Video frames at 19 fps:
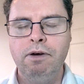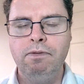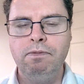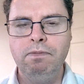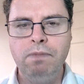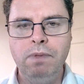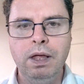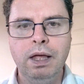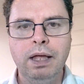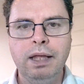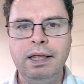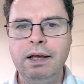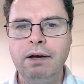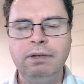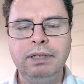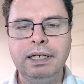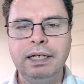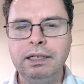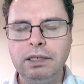
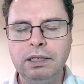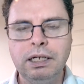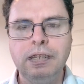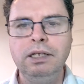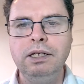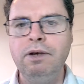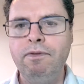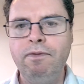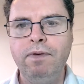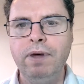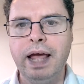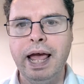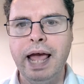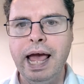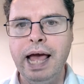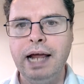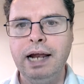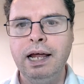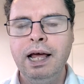that you forget
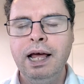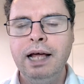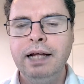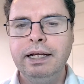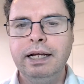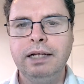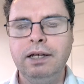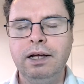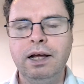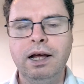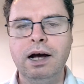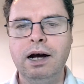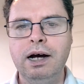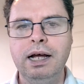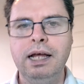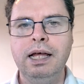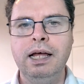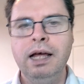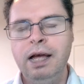that the guy
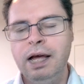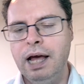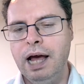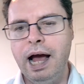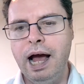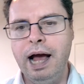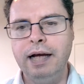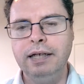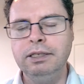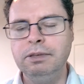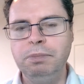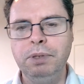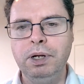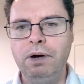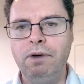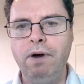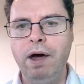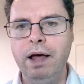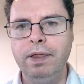hasn't been
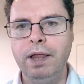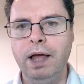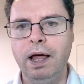around that